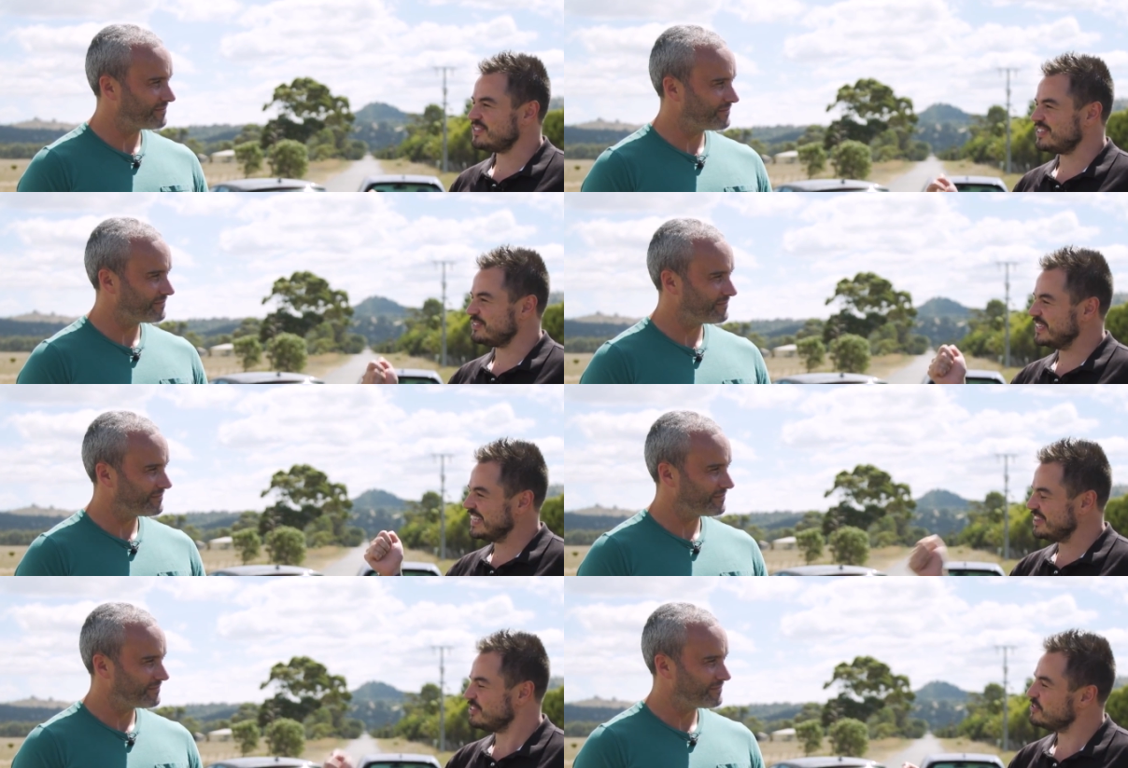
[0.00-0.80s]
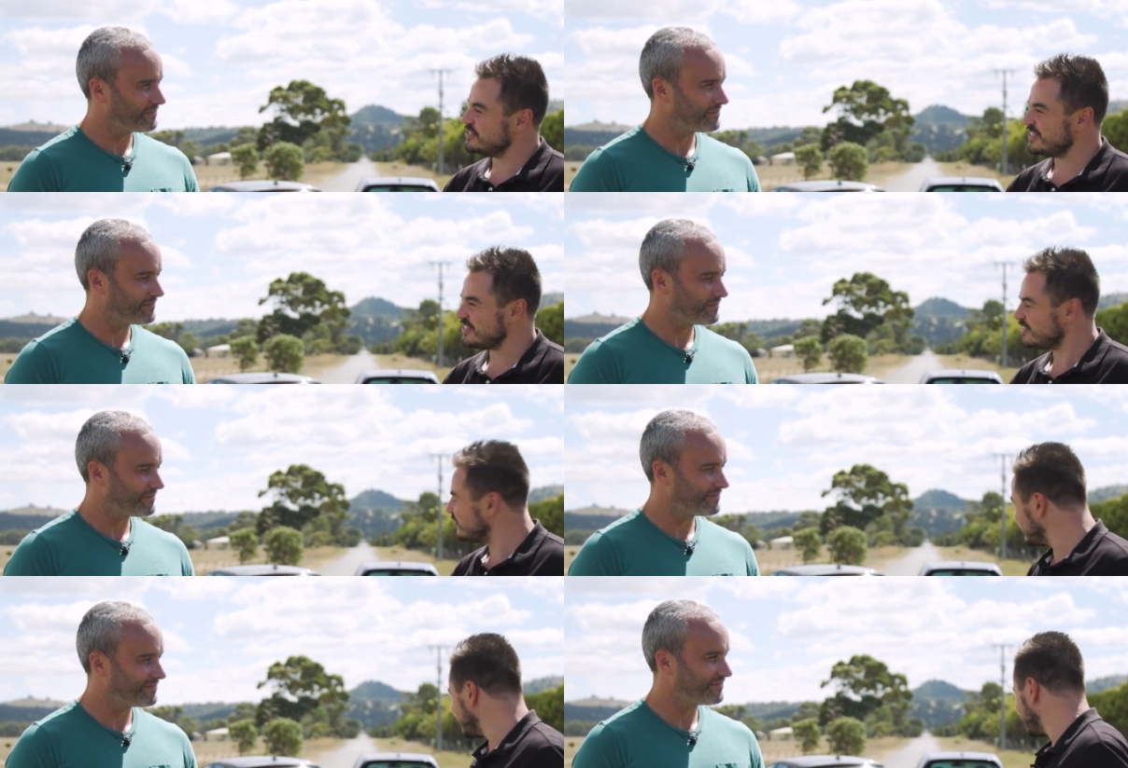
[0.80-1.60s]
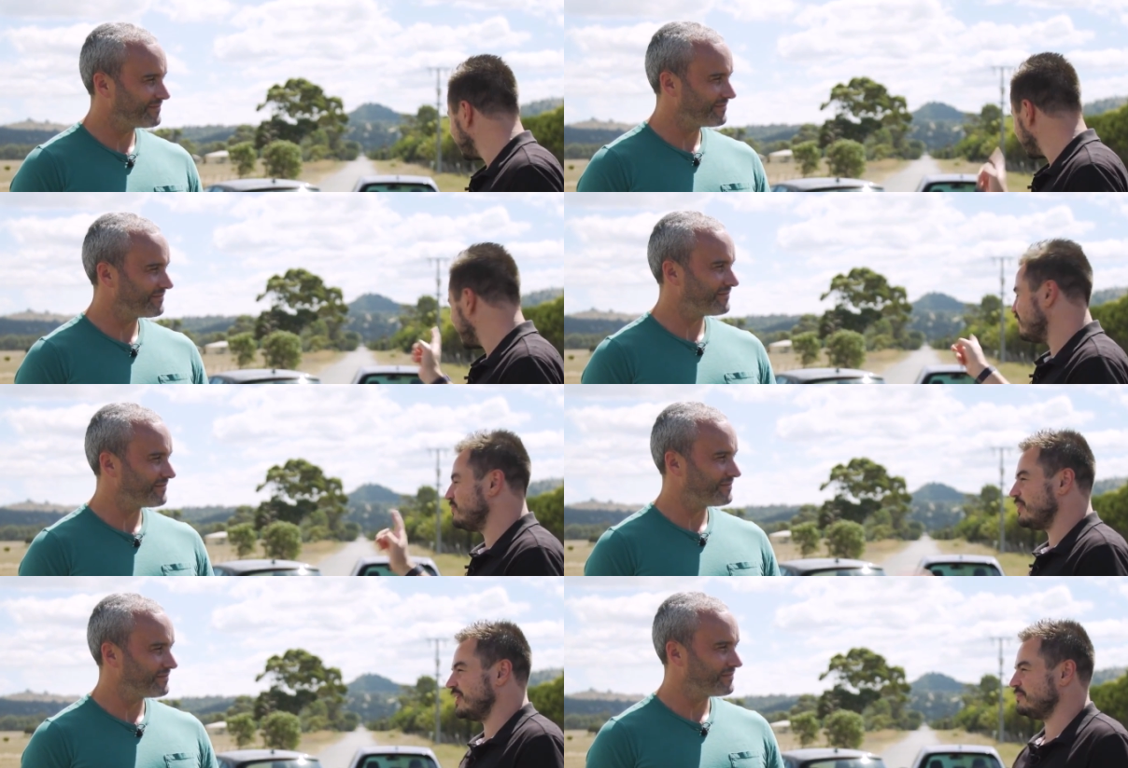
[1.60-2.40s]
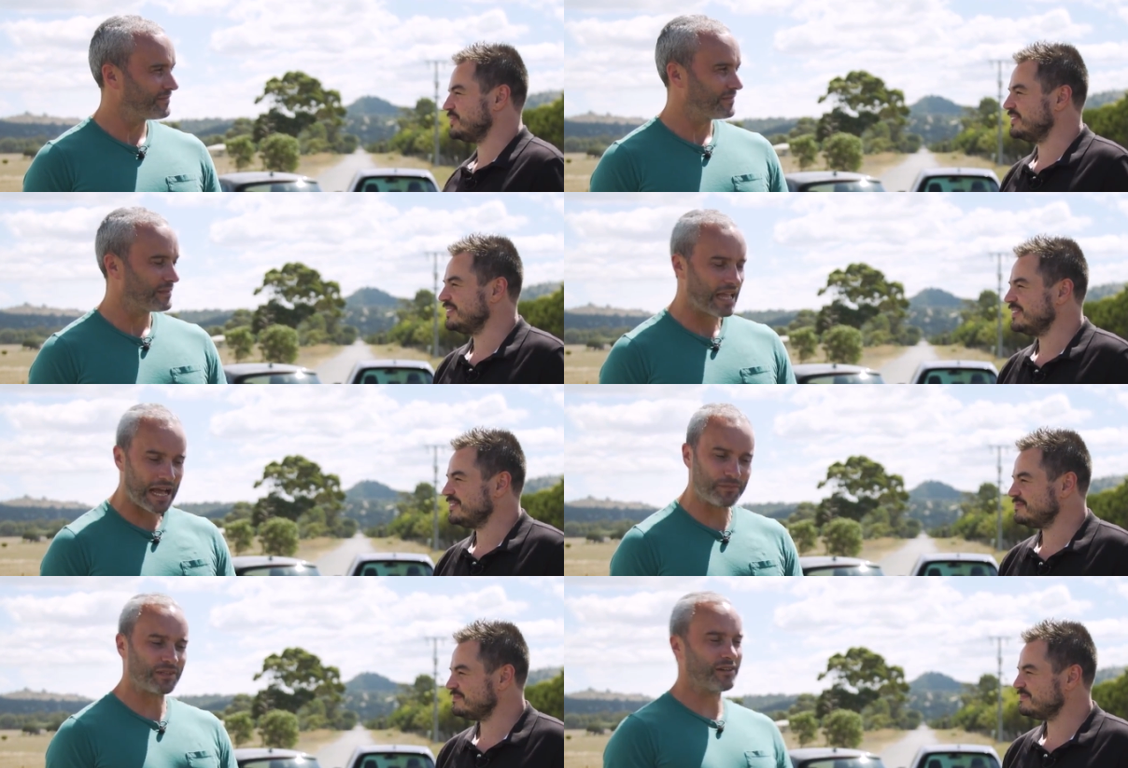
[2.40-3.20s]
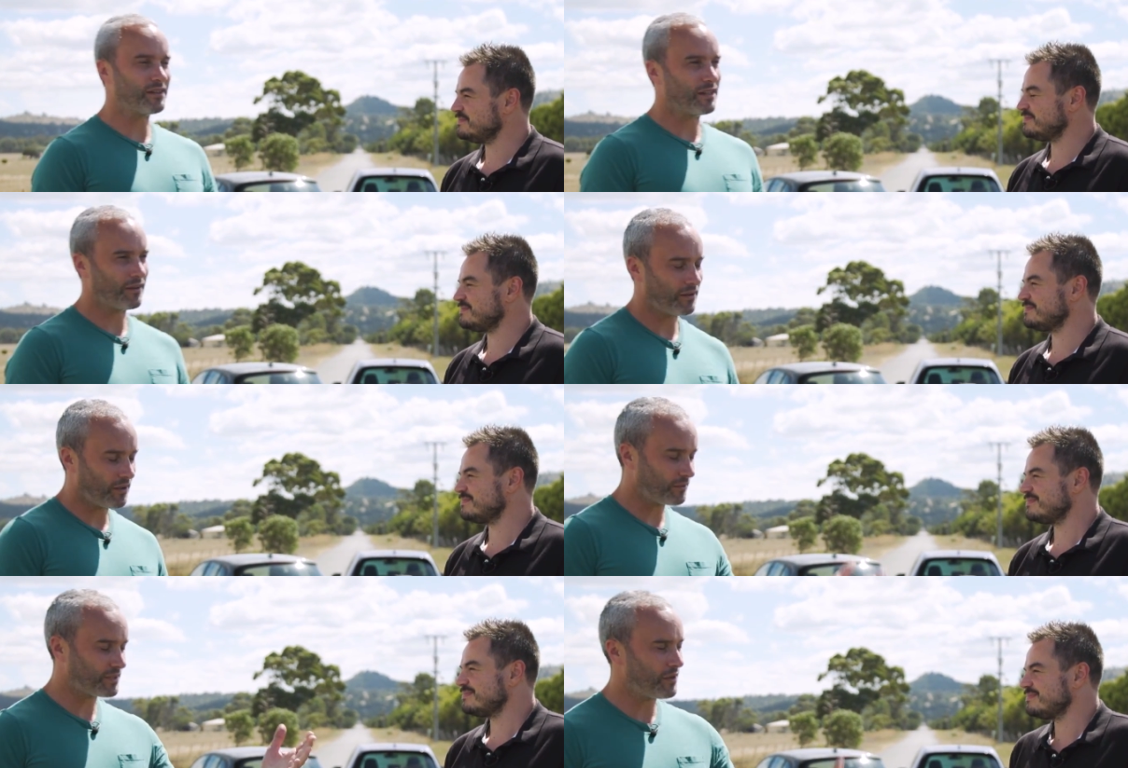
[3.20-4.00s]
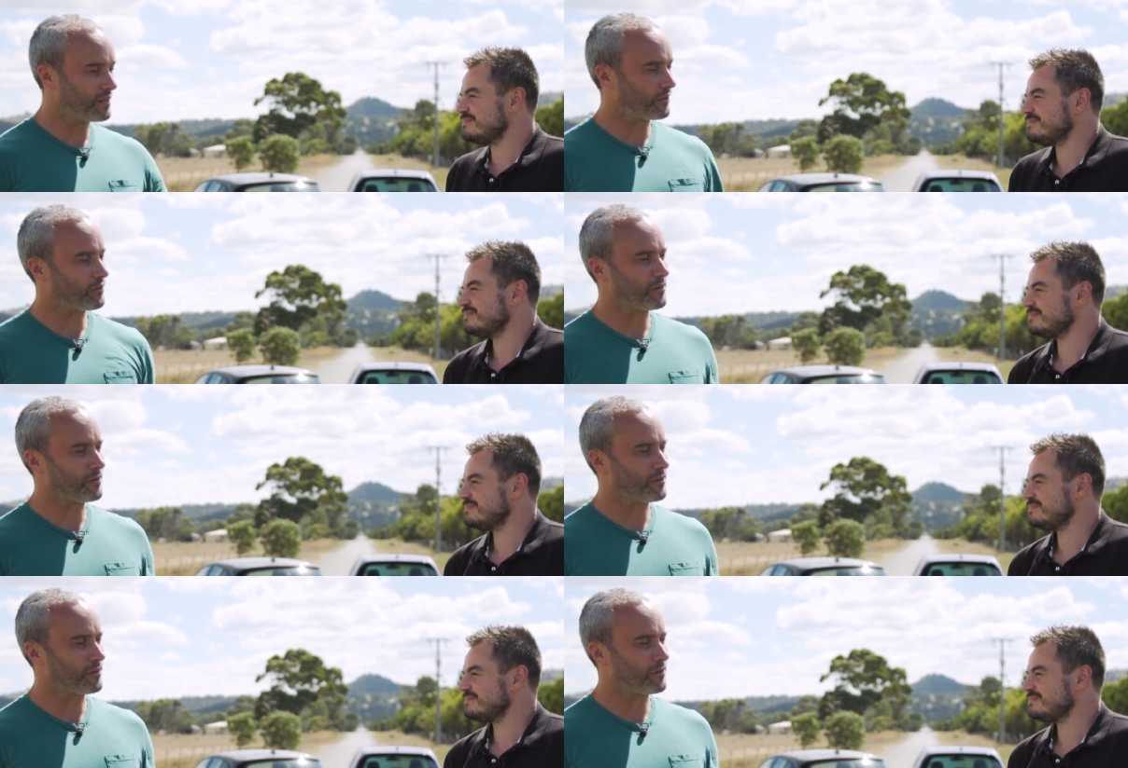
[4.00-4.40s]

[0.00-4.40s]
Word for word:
Speaker 1: the real enthusiasts are really only going to go for one option.
Speaker 2: Absolutely, I totally agree